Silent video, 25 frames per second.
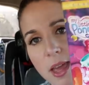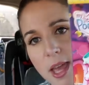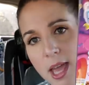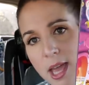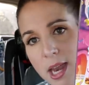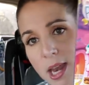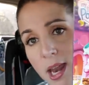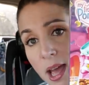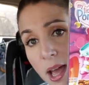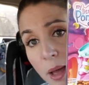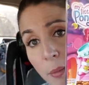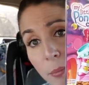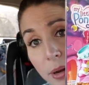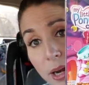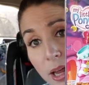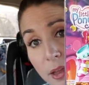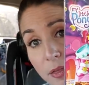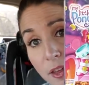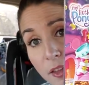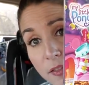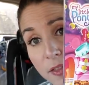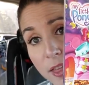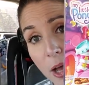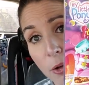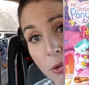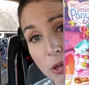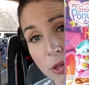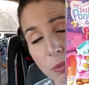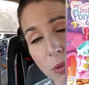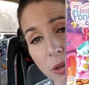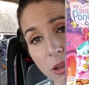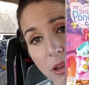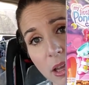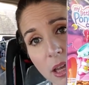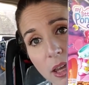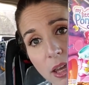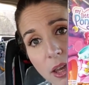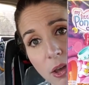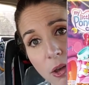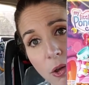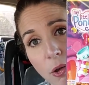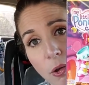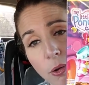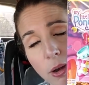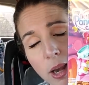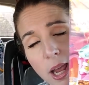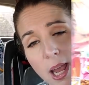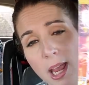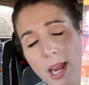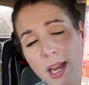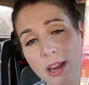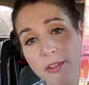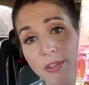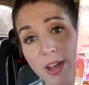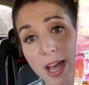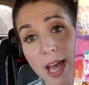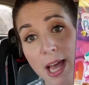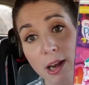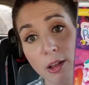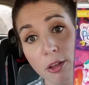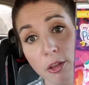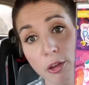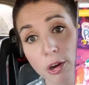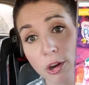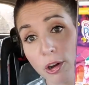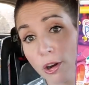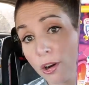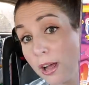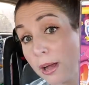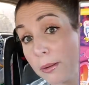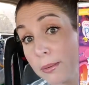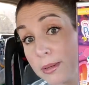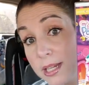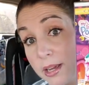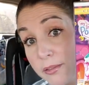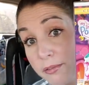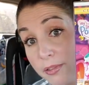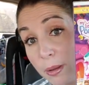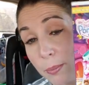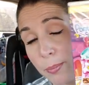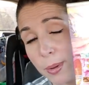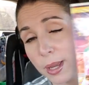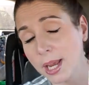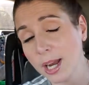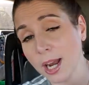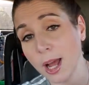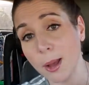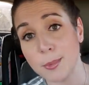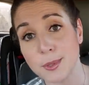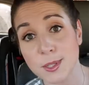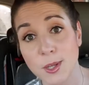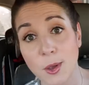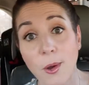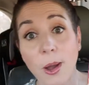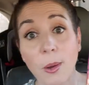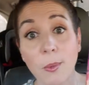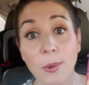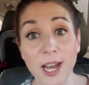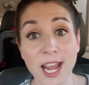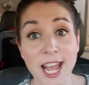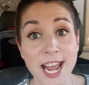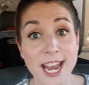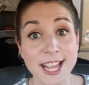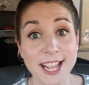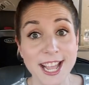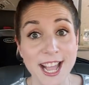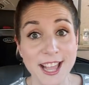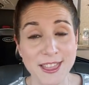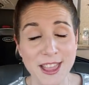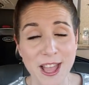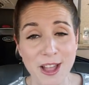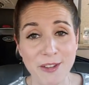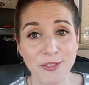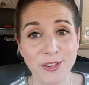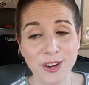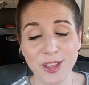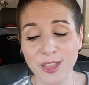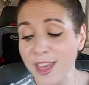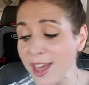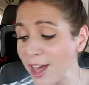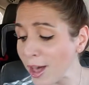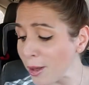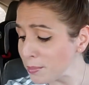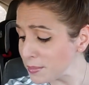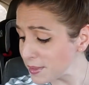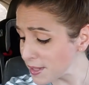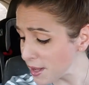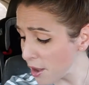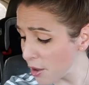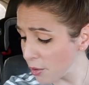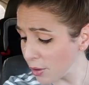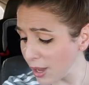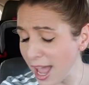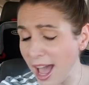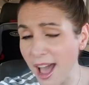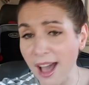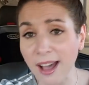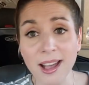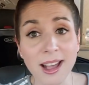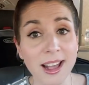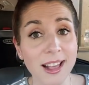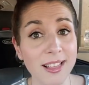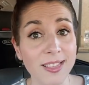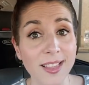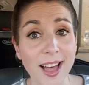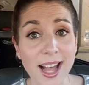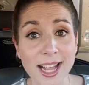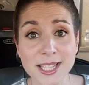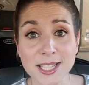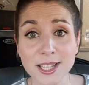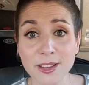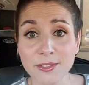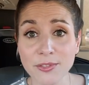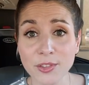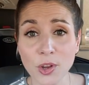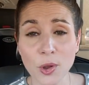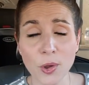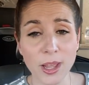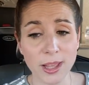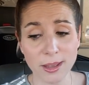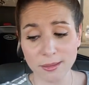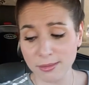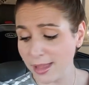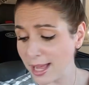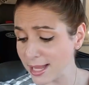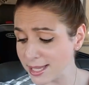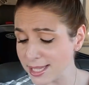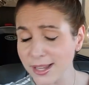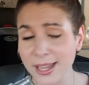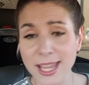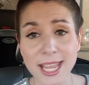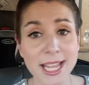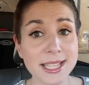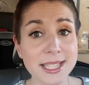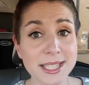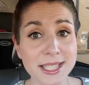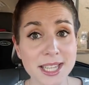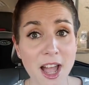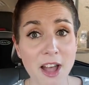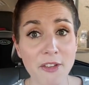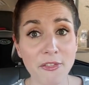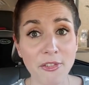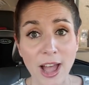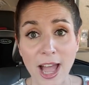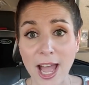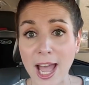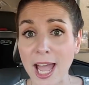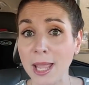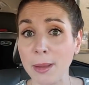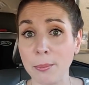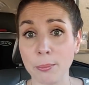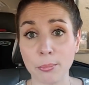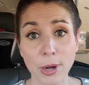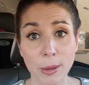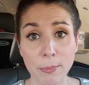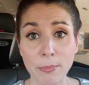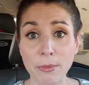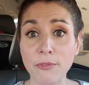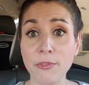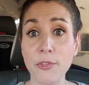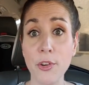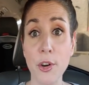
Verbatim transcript: it. But I thought that was really cute. And if I had a little girl, I would definitely pick it up. So I went ahead and got that for them. So yeah, lots of, lots of kid stuff. I'm prepping